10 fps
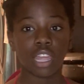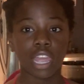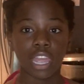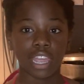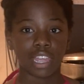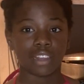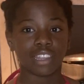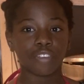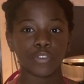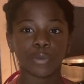And
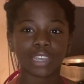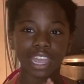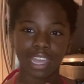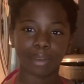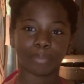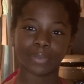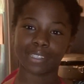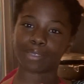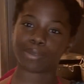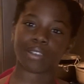if you can, please
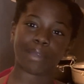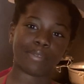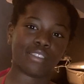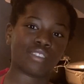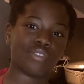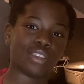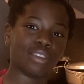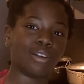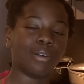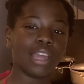subscribe to this
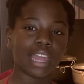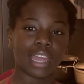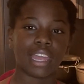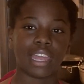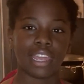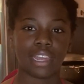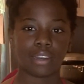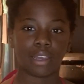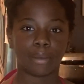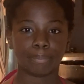video. And
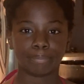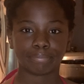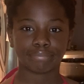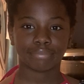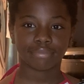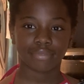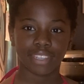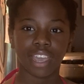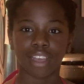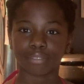
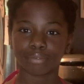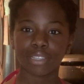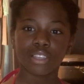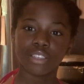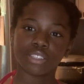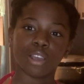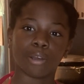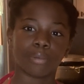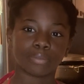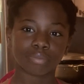yeah,
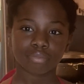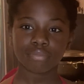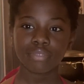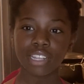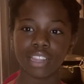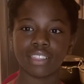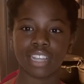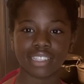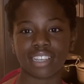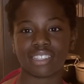so
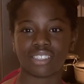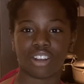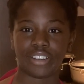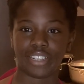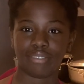let's get started.